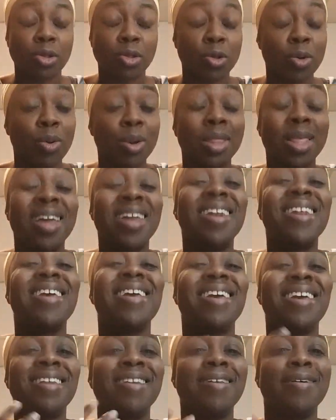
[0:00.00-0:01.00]
So then
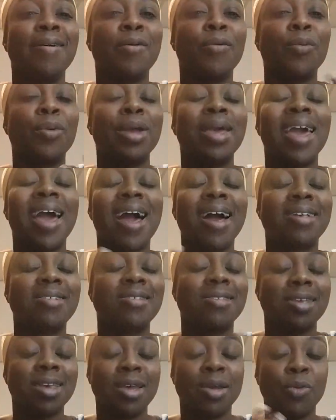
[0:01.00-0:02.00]
it
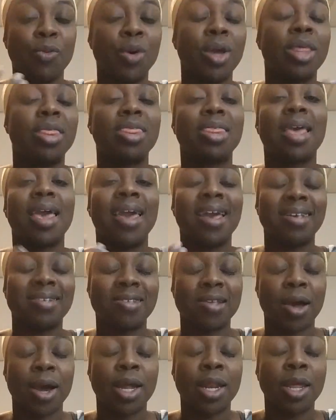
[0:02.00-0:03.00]
reacts with
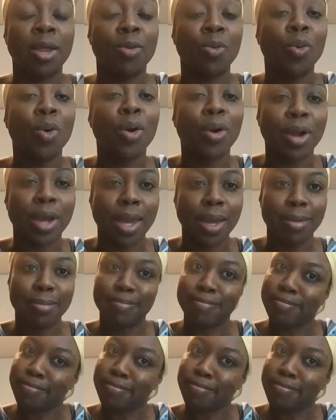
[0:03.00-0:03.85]
anxiety and worry.